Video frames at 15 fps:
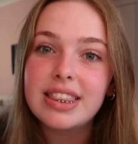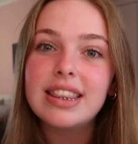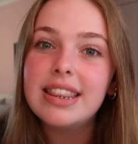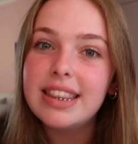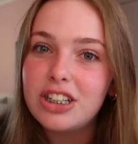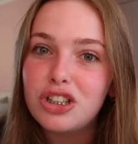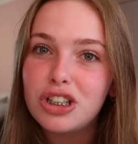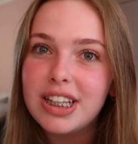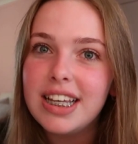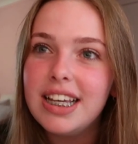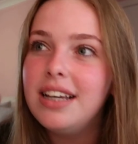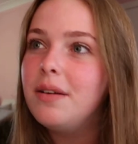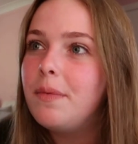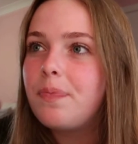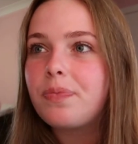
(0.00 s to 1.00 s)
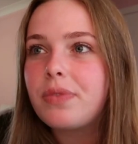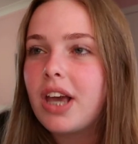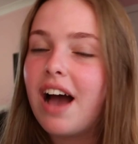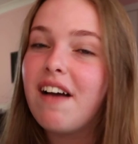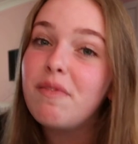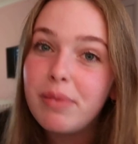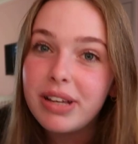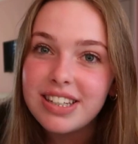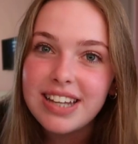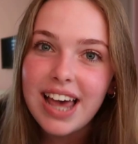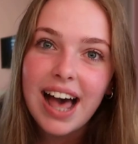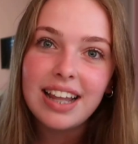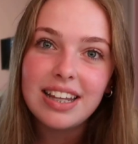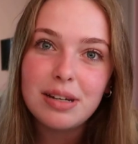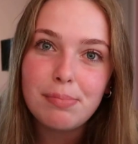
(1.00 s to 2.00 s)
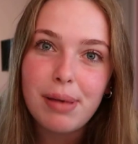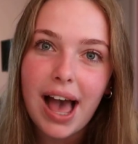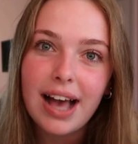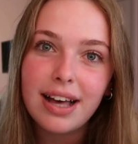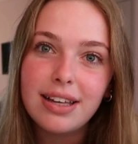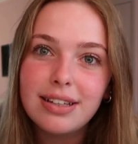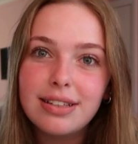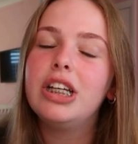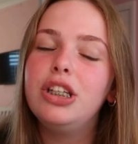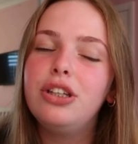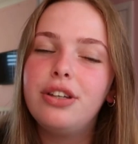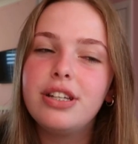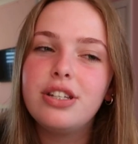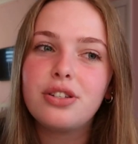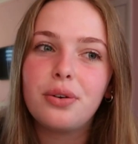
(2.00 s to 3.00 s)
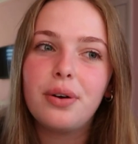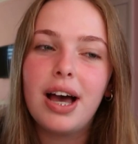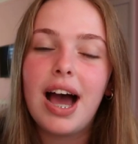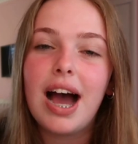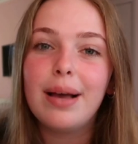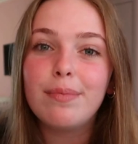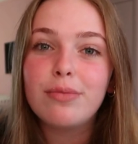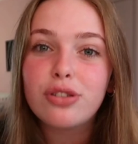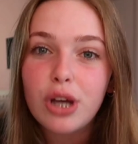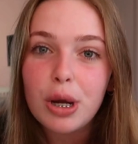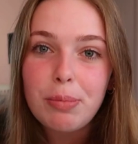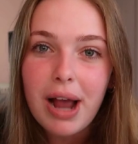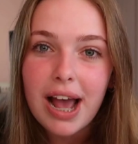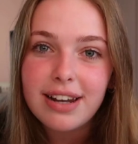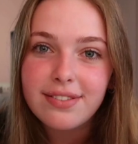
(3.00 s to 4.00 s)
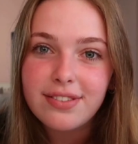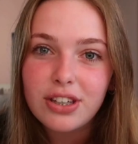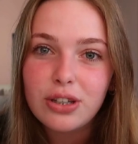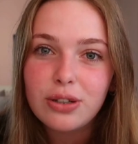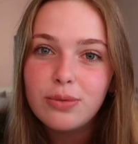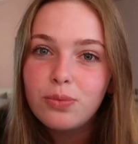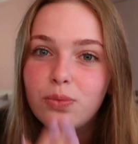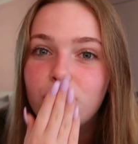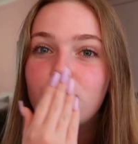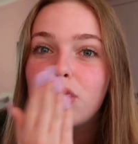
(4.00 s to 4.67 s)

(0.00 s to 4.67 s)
literally, I've been to hell and back. You can do it. I'm so proud of you.